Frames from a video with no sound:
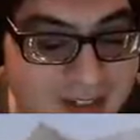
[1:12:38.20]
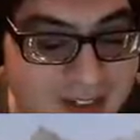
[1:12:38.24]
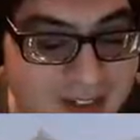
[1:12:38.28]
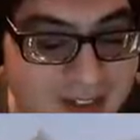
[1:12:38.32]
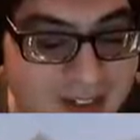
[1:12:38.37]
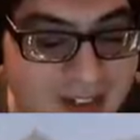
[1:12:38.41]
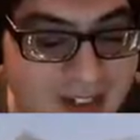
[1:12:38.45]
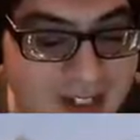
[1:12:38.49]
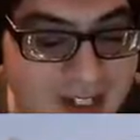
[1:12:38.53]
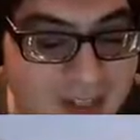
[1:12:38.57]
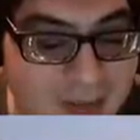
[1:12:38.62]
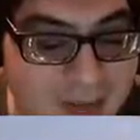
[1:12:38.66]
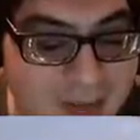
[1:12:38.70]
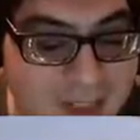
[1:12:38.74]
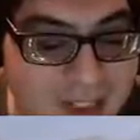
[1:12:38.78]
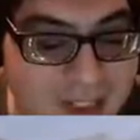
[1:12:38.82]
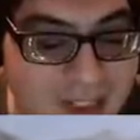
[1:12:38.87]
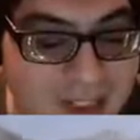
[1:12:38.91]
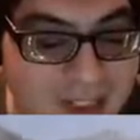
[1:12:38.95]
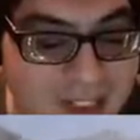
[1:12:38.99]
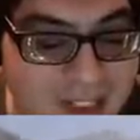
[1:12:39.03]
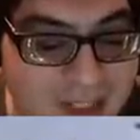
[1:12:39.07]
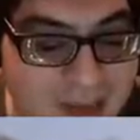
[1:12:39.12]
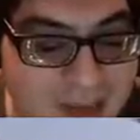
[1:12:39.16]
that many
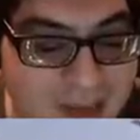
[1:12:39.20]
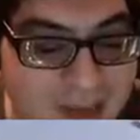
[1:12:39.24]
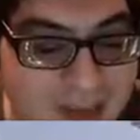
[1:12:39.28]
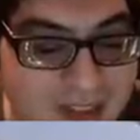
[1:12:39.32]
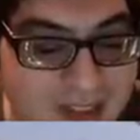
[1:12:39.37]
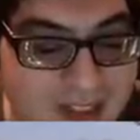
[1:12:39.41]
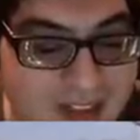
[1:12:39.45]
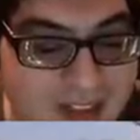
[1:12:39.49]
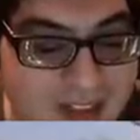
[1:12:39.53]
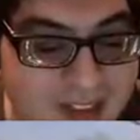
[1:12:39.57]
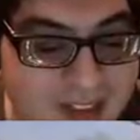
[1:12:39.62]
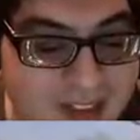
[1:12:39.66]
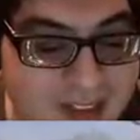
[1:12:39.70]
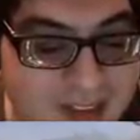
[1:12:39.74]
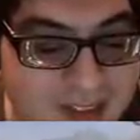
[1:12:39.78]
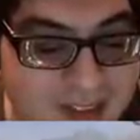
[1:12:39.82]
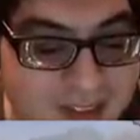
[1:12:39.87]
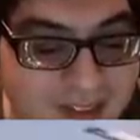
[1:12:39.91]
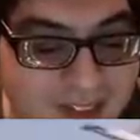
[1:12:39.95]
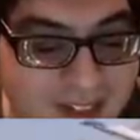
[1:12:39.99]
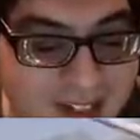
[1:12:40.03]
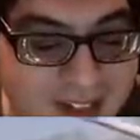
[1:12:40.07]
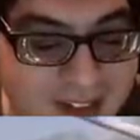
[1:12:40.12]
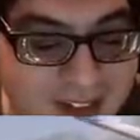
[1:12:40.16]
games, and it's like,
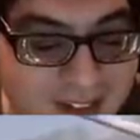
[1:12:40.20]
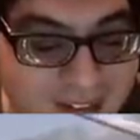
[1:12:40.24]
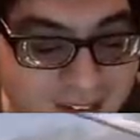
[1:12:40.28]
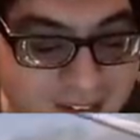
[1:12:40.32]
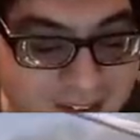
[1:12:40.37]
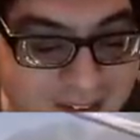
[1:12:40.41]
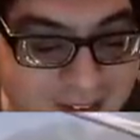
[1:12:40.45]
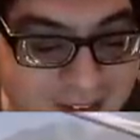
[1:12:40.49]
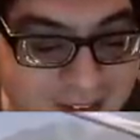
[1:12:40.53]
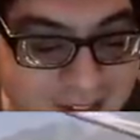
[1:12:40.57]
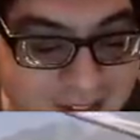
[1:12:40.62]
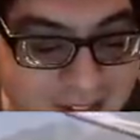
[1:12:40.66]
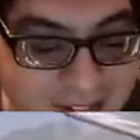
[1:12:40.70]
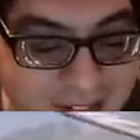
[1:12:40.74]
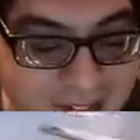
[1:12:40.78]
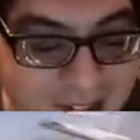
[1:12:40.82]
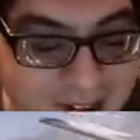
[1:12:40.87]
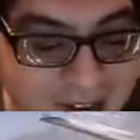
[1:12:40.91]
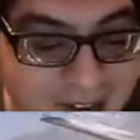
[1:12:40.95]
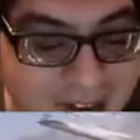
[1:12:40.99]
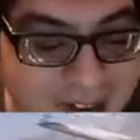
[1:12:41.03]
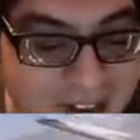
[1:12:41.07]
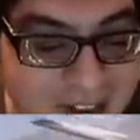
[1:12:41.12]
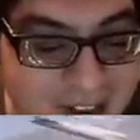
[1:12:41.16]
eh.
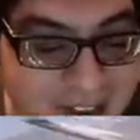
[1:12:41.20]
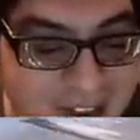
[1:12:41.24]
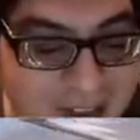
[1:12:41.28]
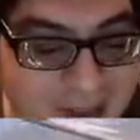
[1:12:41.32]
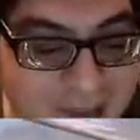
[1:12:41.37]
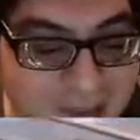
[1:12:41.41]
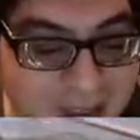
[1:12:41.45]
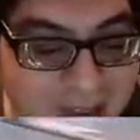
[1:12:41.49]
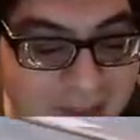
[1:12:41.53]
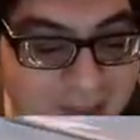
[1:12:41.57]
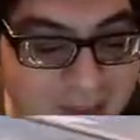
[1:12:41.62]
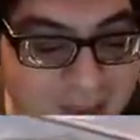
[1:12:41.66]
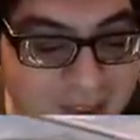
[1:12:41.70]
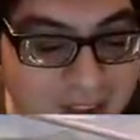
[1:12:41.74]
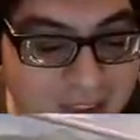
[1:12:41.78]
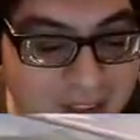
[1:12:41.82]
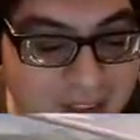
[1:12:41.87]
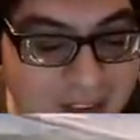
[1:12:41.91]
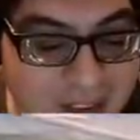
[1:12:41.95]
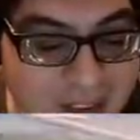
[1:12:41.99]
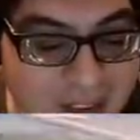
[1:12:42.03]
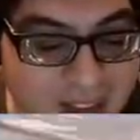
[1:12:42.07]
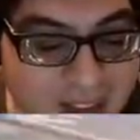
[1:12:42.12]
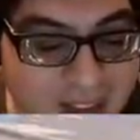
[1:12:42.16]
I already did the Mountain
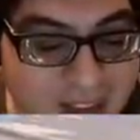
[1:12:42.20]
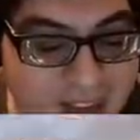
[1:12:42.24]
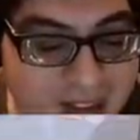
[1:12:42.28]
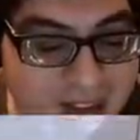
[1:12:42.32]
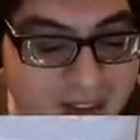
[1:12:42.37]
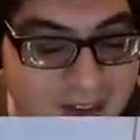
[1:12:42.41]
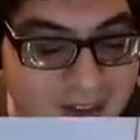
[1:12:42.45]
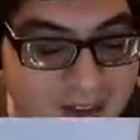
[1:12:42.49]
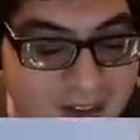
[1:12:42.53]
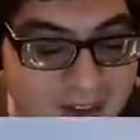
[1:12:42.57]
Blade thing.